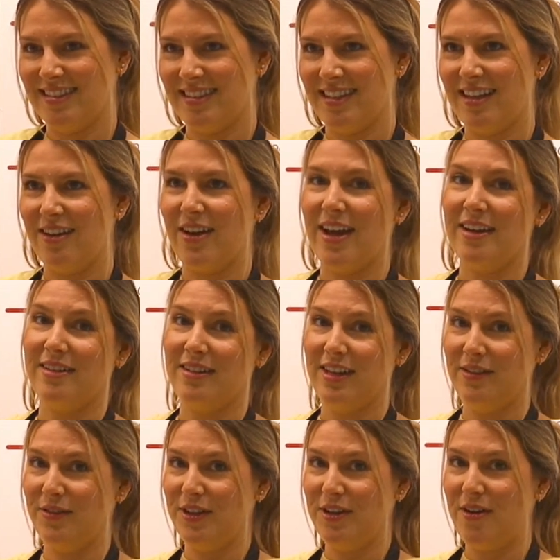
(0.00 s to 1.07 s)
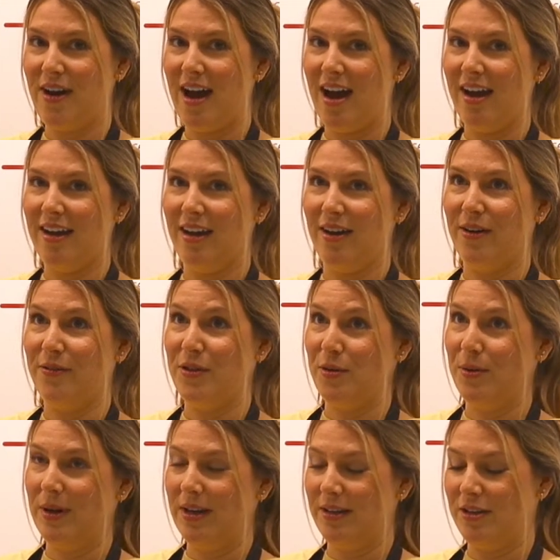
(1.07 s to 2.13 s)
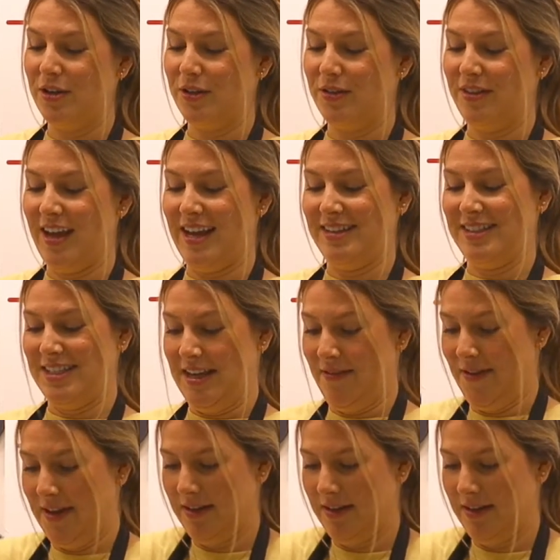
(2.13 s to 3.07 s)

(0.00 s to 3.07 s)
Okay, Cleveland, Ohio. If you want your Thanksgiving